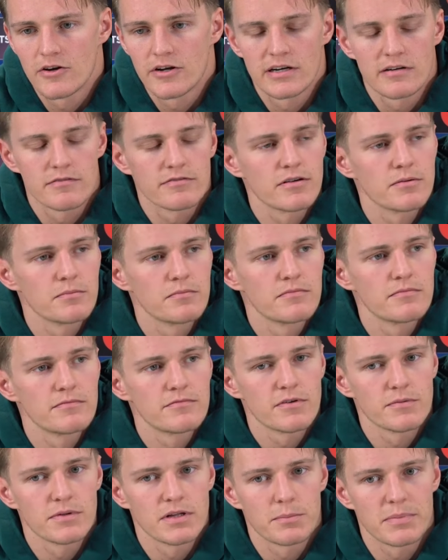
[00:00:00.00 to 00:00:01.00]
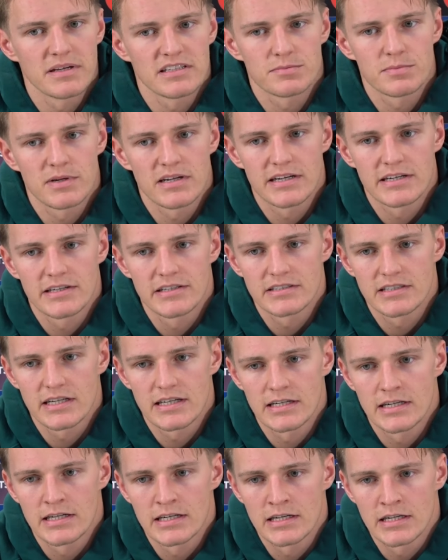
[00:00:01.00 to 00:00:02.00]
learning from, from the best players
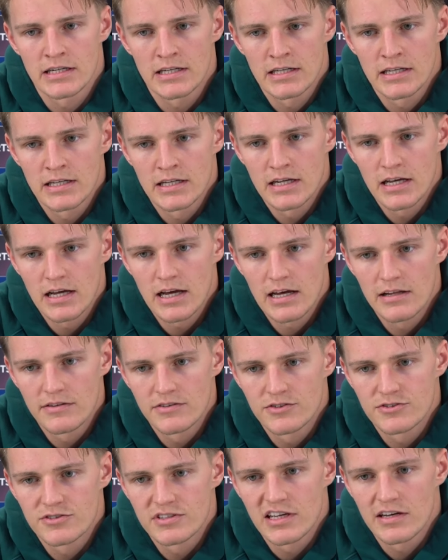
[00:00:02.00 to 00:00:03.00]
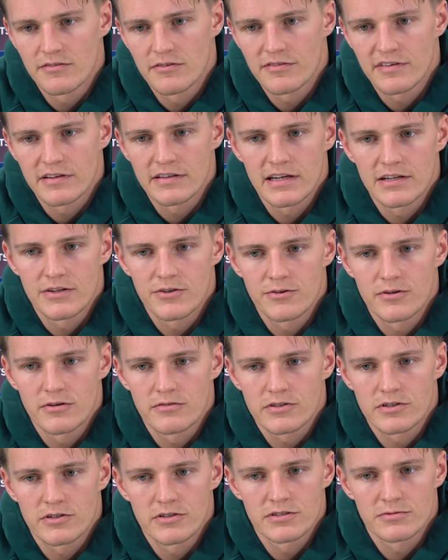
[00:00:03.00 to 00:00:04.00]
and and to see everything they do,
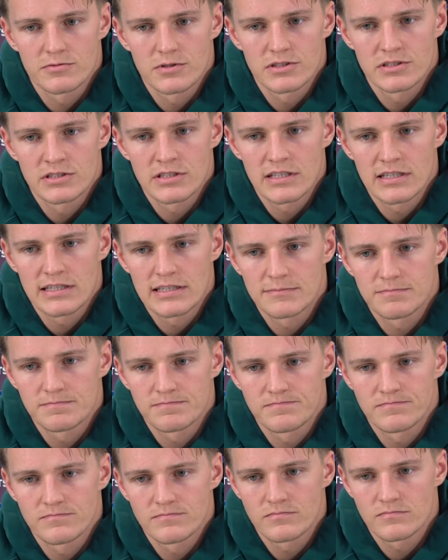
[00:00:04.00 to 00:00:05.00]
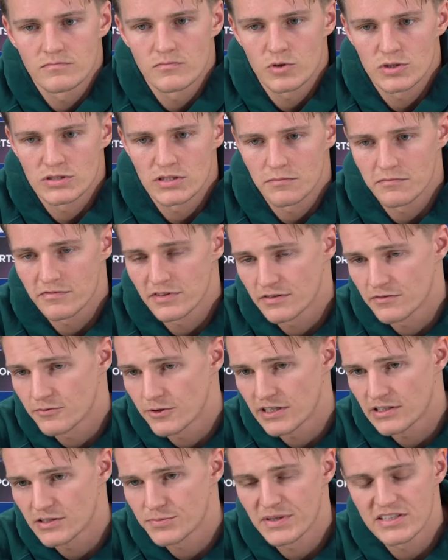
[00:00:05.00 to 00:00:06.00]
of course, was um, was something
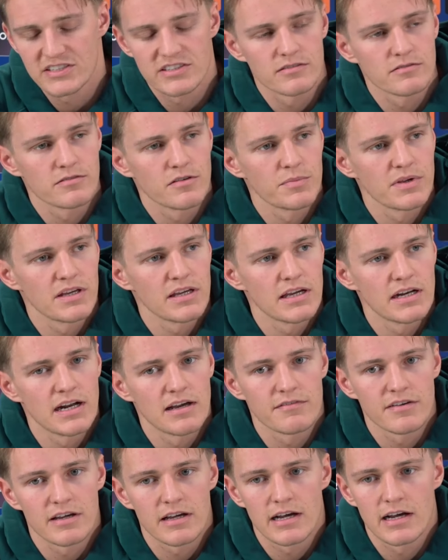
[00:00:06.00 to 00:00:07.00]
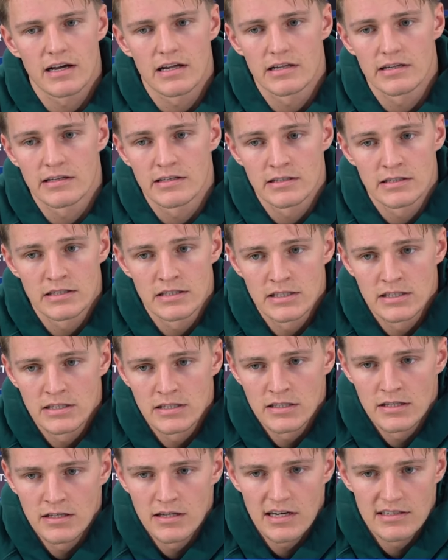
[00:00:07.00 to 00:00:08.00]
really special for me, and I think I,
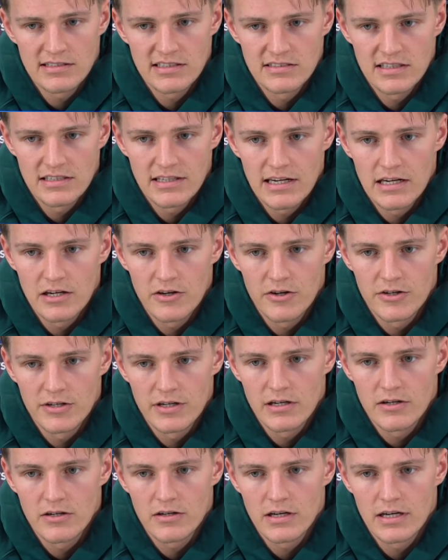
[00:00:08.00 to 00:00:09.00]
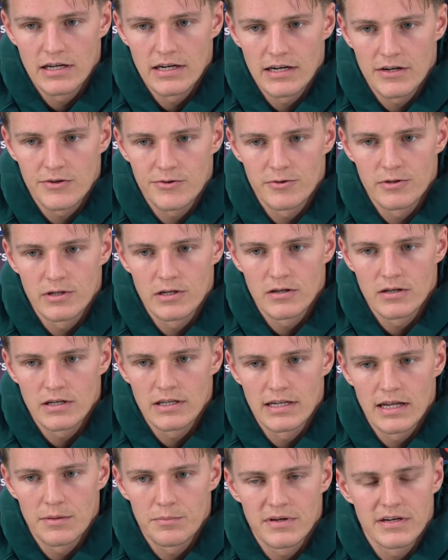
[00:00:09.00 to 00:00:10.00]
as I said, I learned a lot and I grew a lot
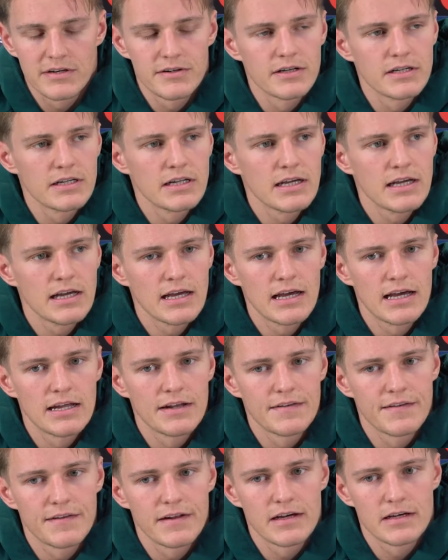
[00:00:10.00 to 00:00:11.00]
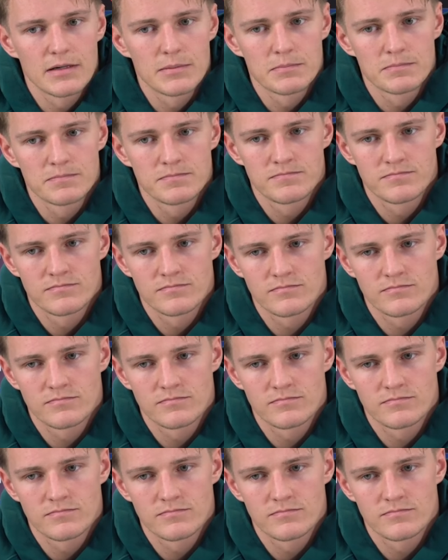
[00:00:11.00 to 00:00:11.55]
in that period, and um,